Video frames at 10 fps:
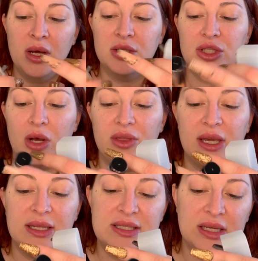So the
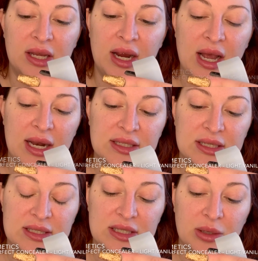concealer I got is
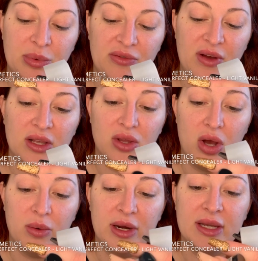Conceal Perfect
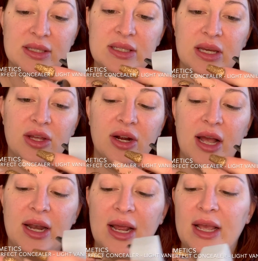Longwear Concealer,
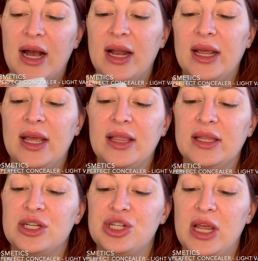and I got it in
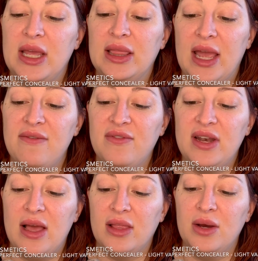the shade Light
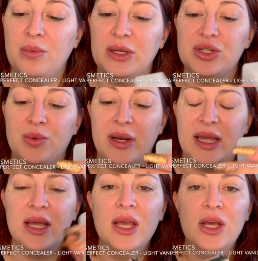Vanilla
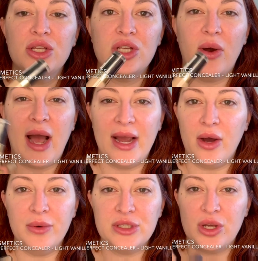120. So I
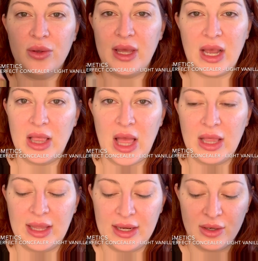always go like a
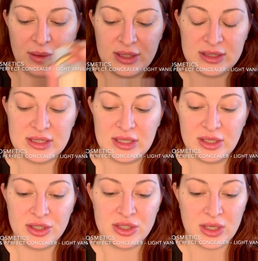lot lighter with
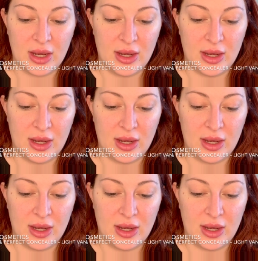concealers.